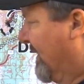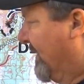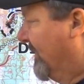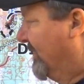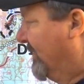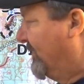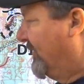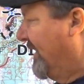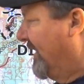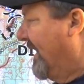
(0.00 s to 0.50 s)

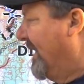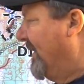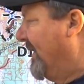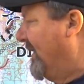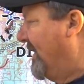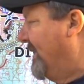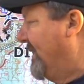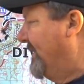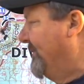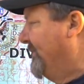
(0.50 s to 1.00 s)

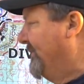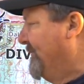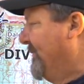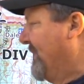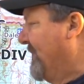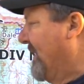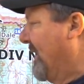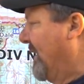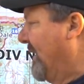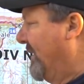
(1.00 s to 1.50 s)
Sierra,
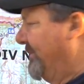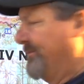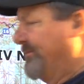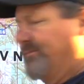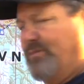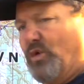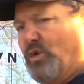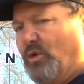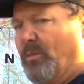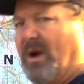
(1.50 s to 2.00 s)

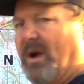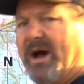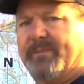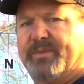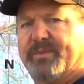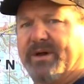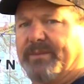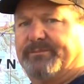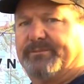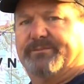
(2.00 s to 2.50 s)
more
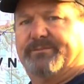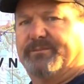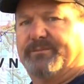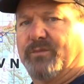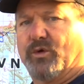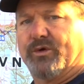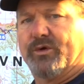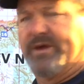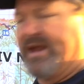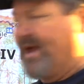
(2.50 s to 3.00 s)
mop up,
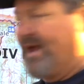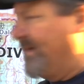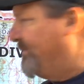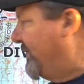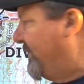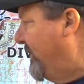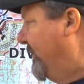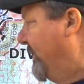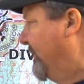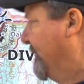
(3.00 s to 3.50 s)
more
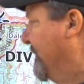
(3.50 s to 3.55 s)
depth.